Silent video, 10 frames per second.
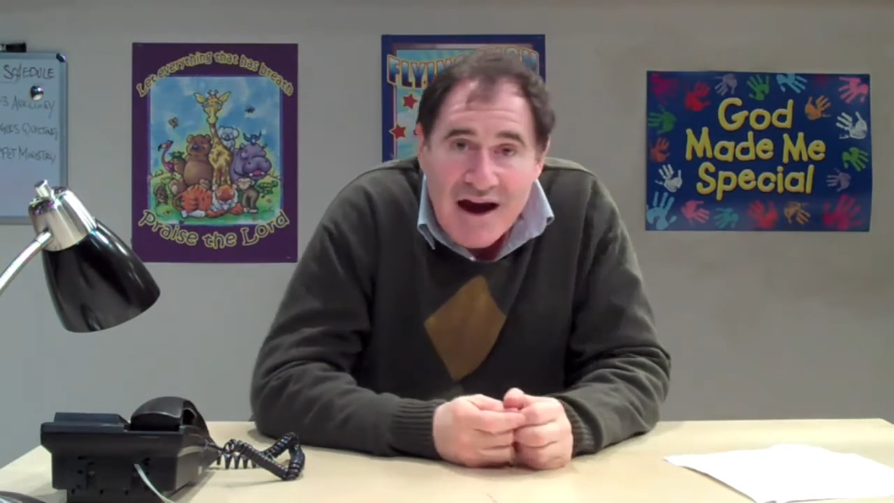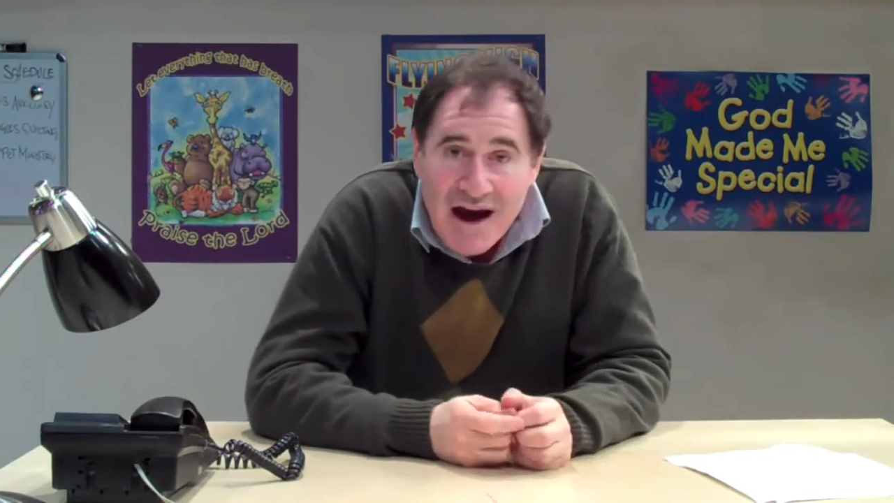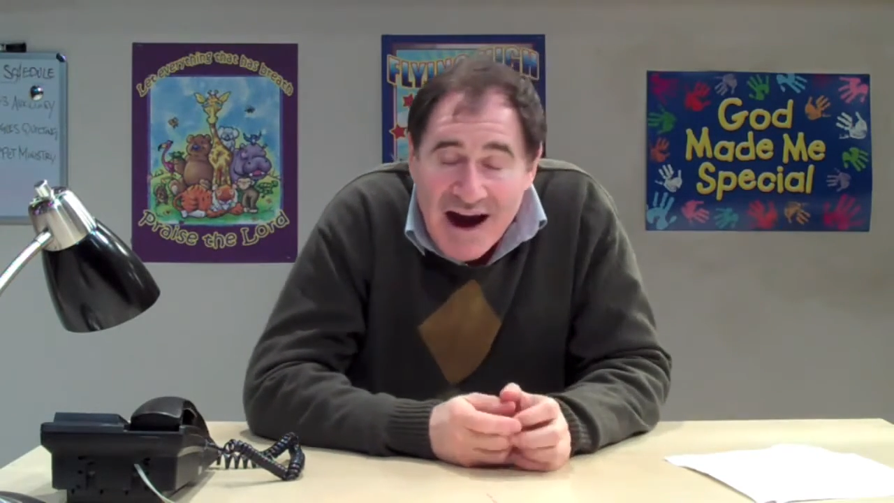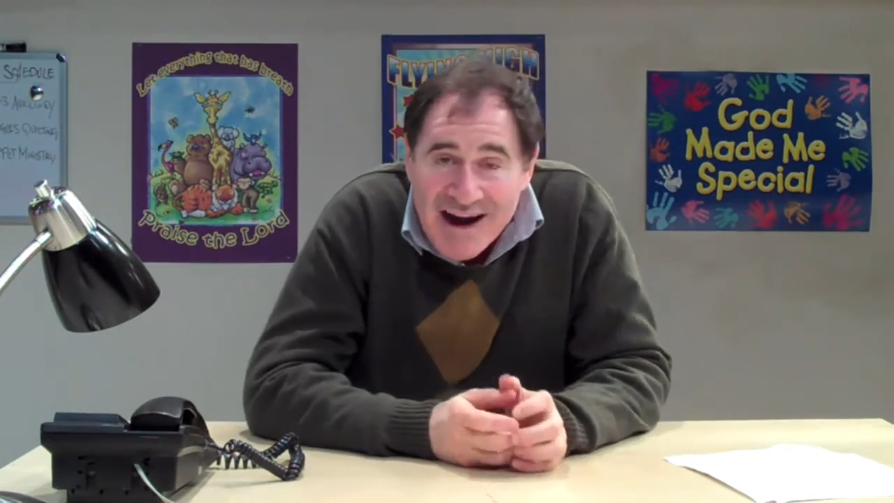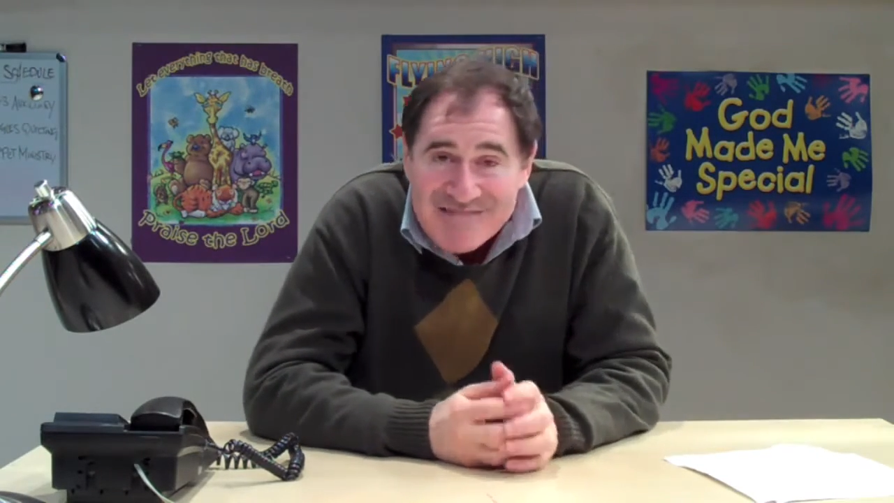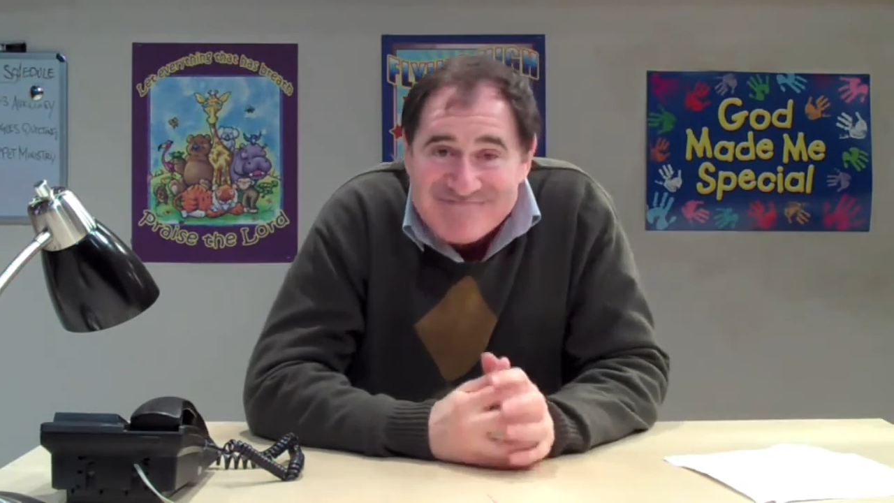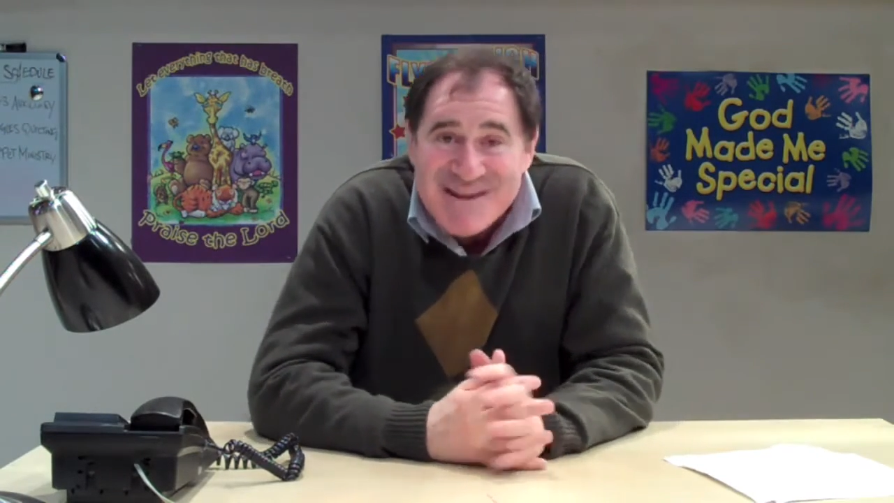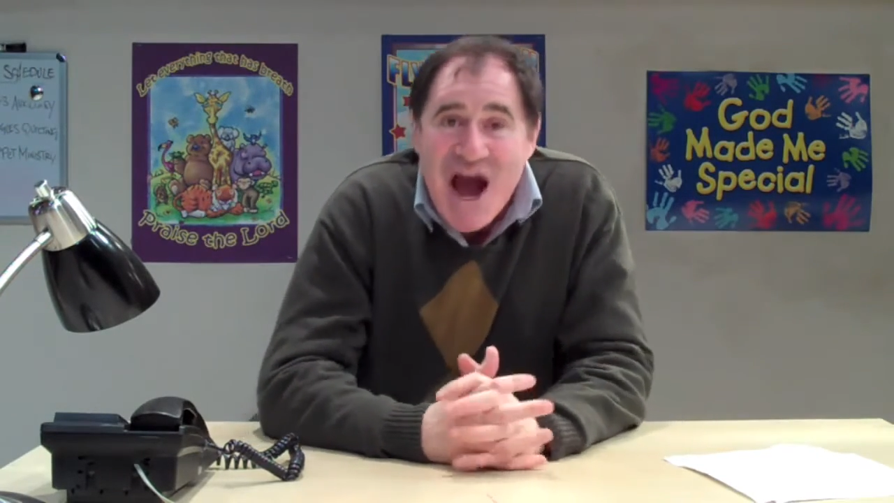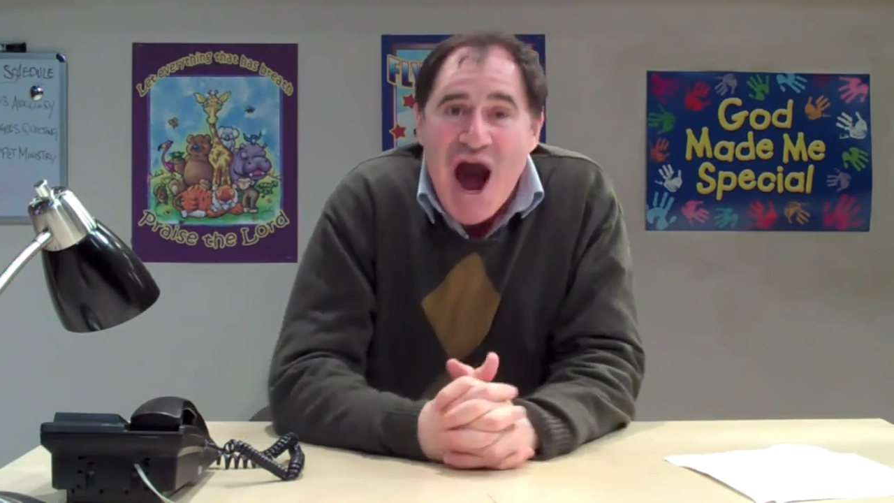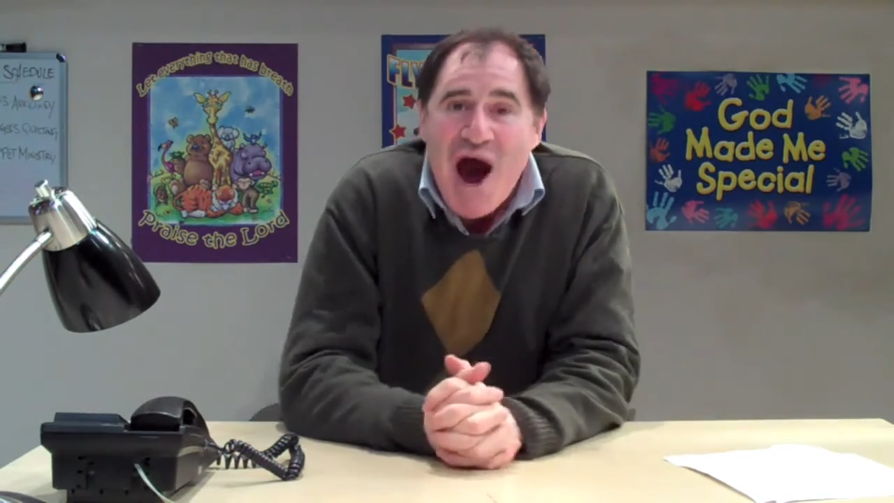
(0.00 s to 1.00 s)
Hi,
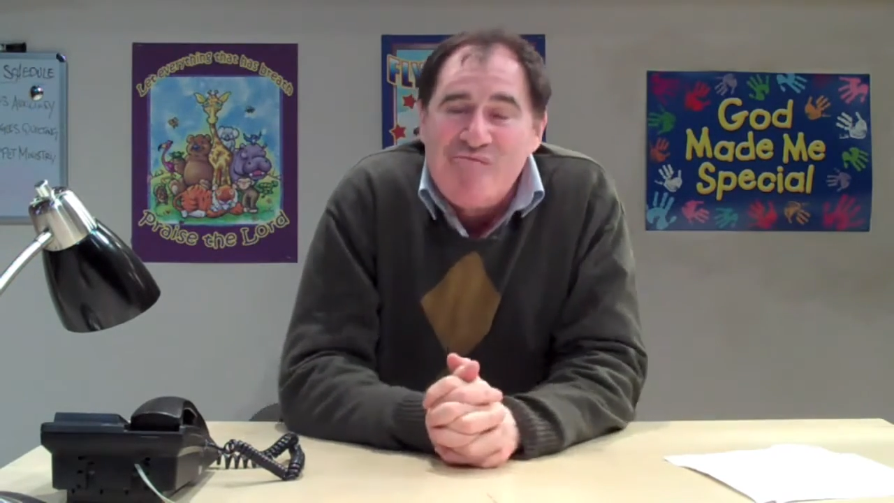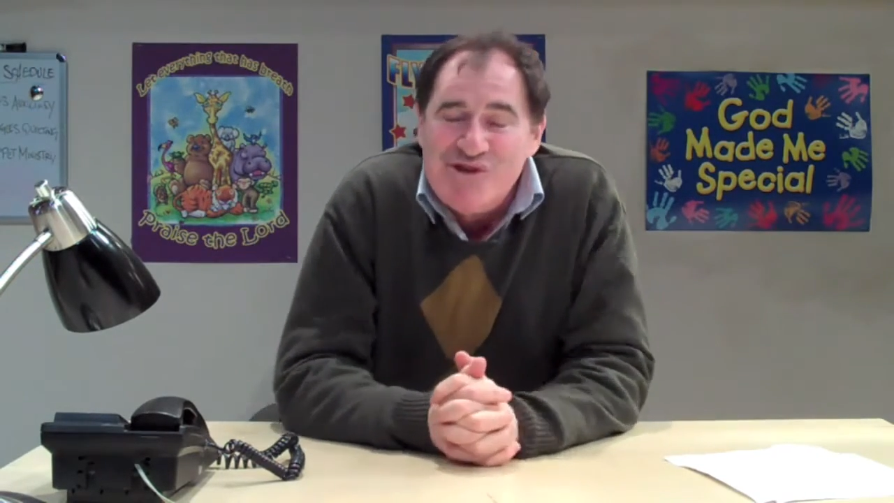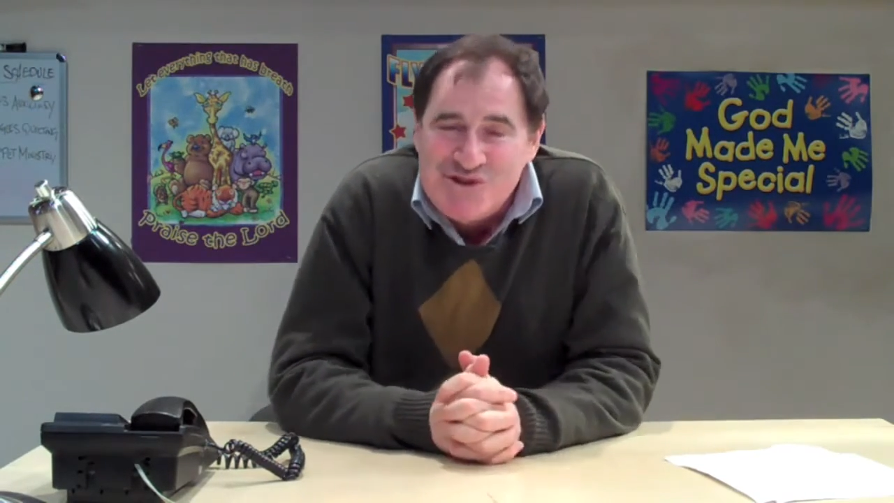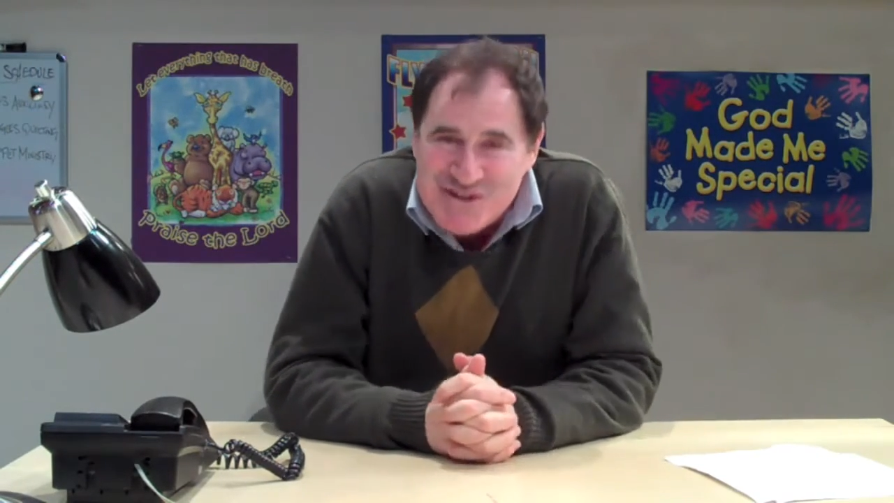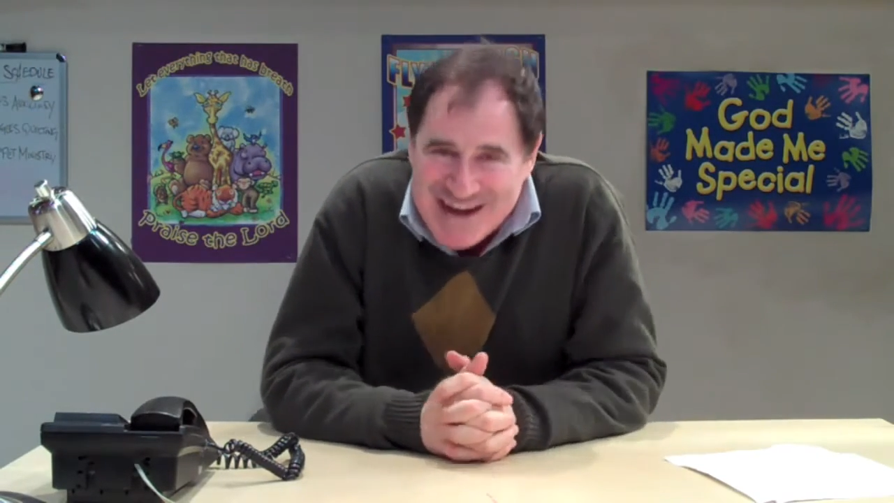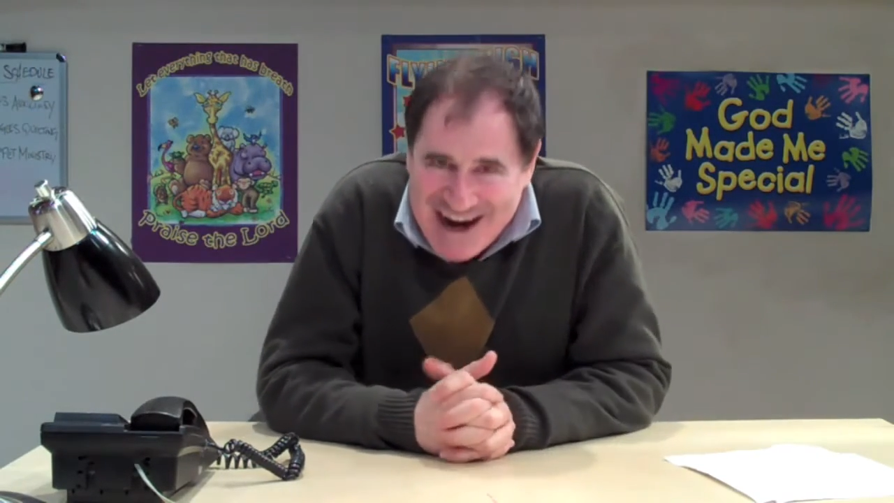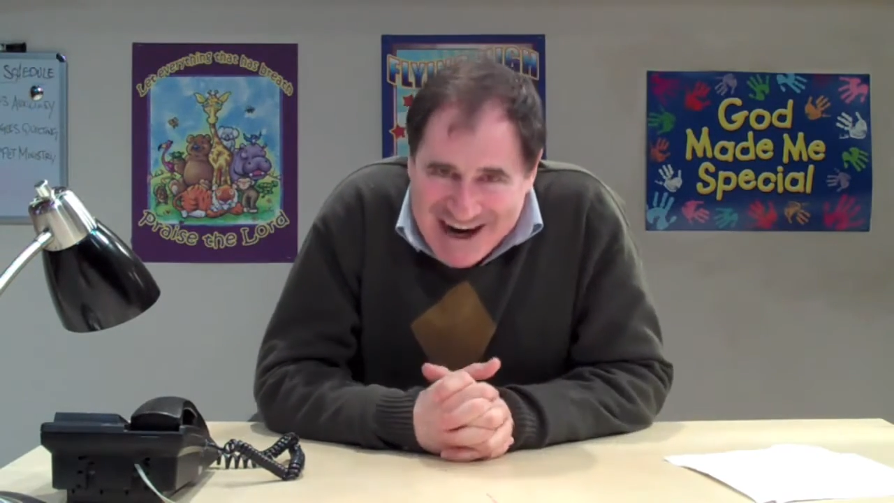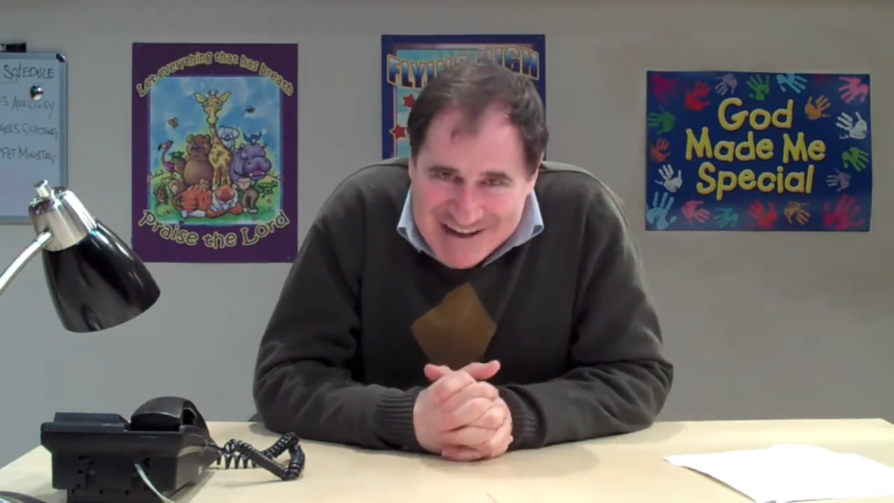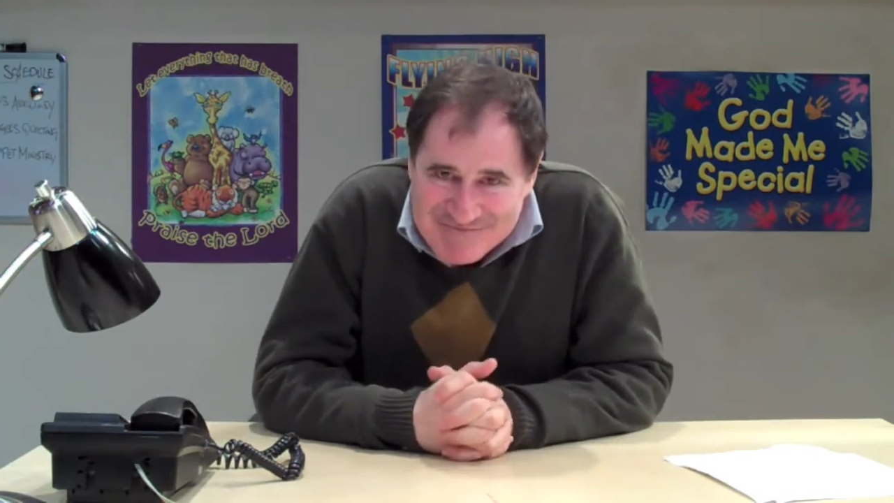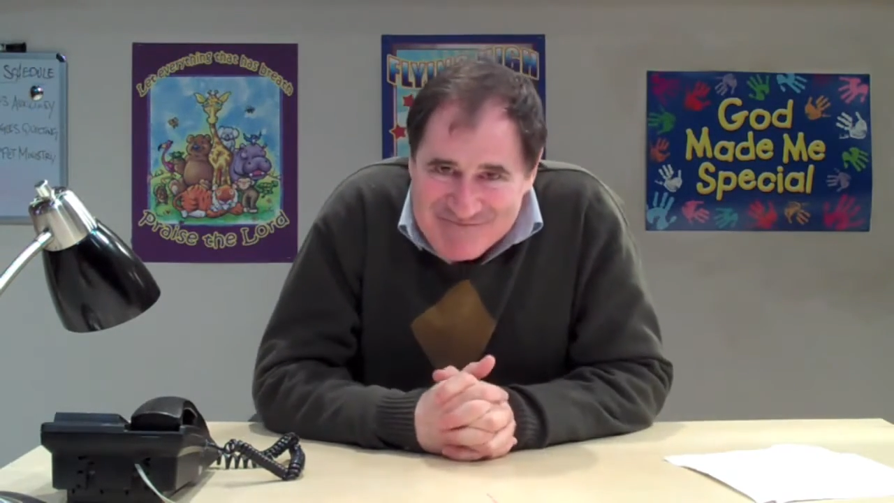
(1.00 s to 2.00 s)
I'm Richard Kind.